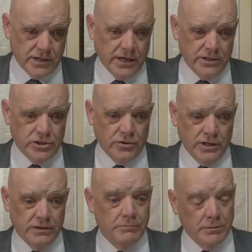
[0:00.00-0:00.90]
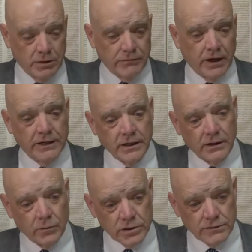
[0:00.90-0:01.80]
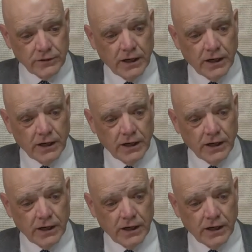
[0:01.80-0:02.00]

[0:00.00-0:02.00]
I joined Biblify.worshipify.